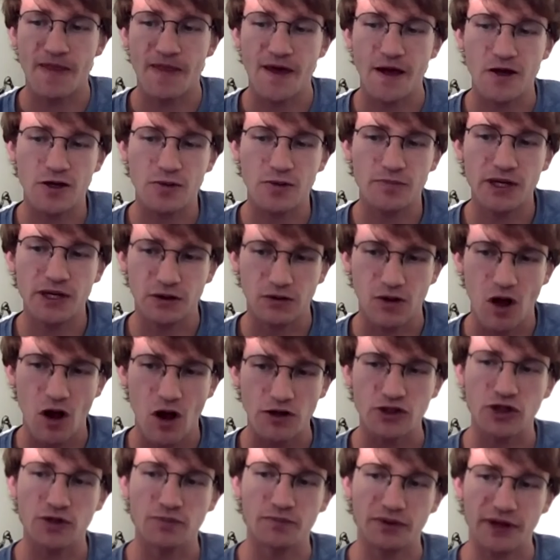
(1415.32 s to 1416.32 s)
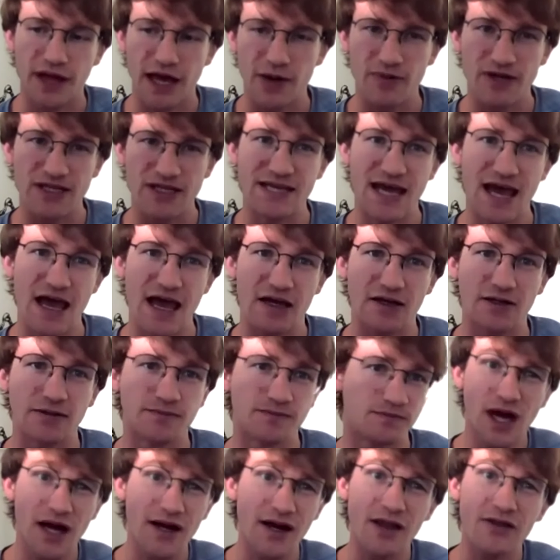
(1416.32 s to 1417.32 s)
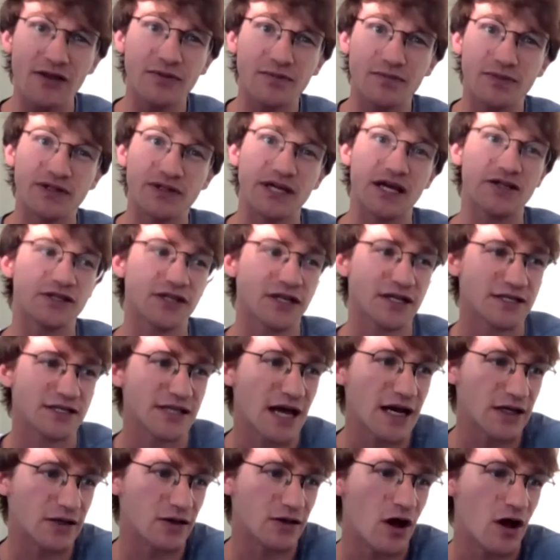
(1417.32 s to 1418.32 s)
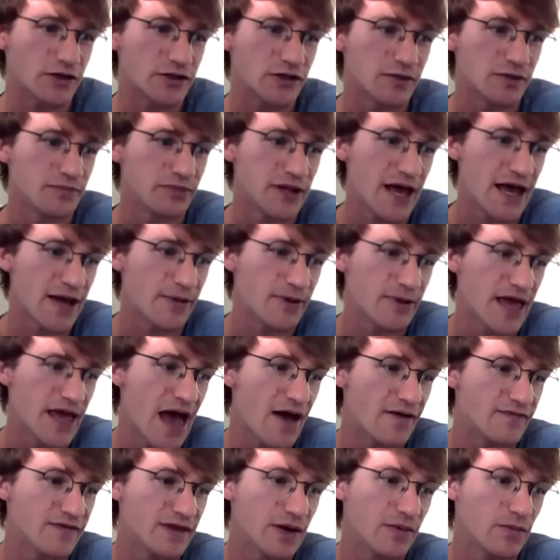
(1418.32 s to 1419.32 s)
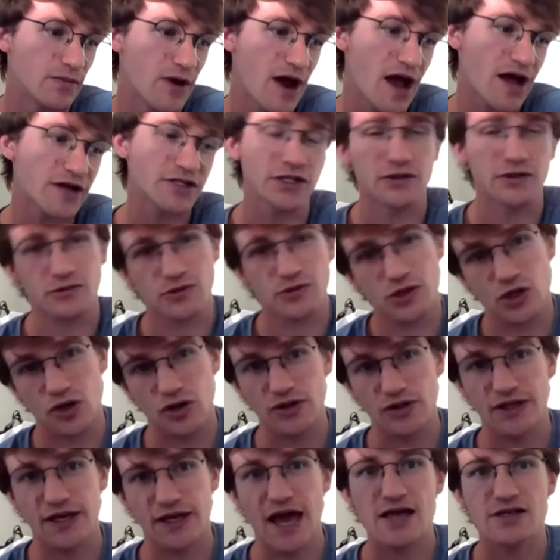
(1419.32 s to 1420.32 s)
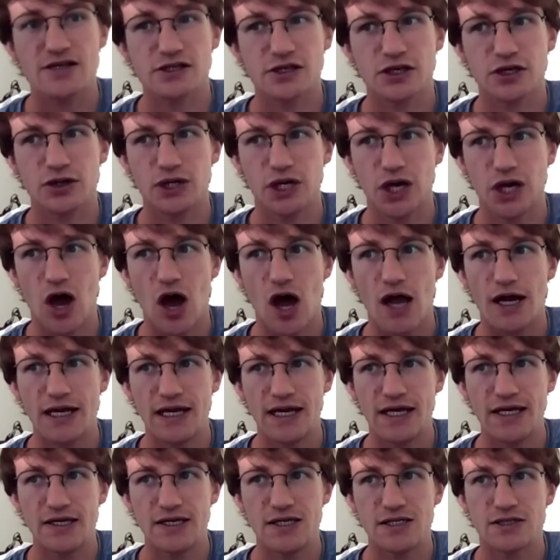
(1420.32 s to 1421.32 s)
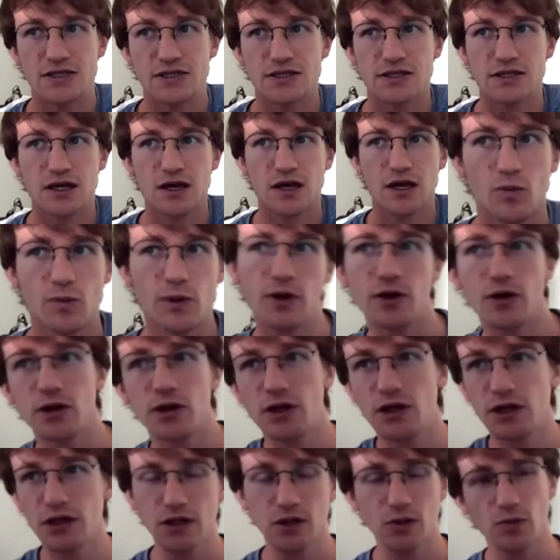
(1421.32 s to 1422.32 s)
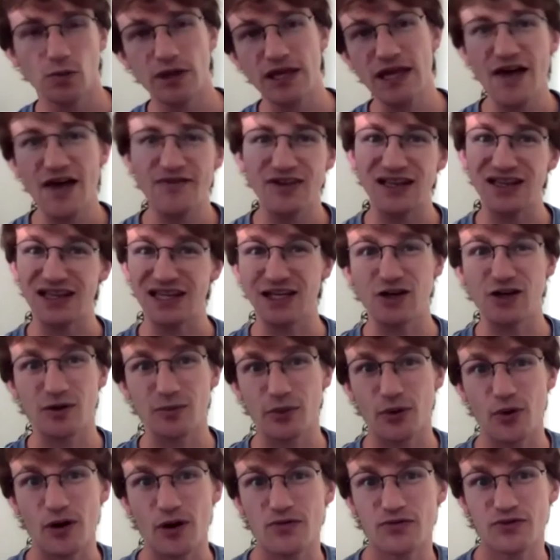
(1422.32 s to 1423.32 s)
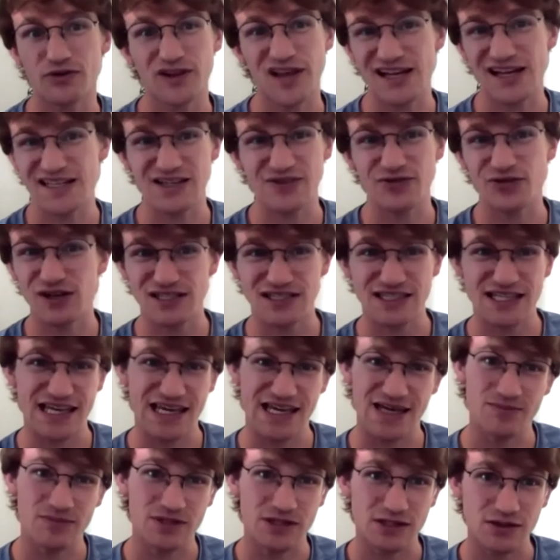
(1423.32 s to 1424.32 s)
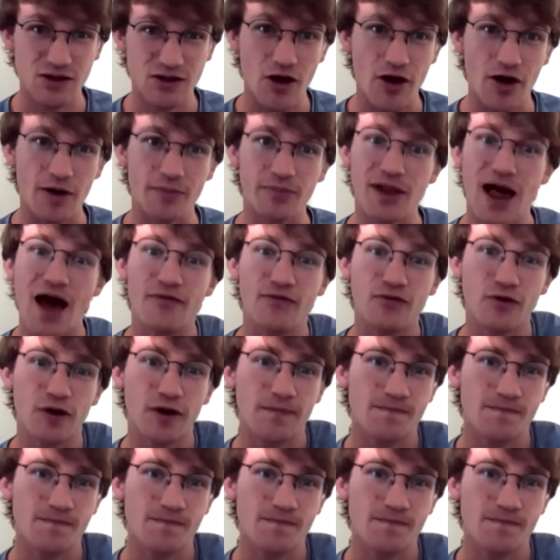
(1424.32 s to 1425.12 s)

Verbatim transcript: that could be a long term play we take. Another potentially exciting long term play we have that we're actually currently executing on is we we have a leaderboard for like different teams on our platform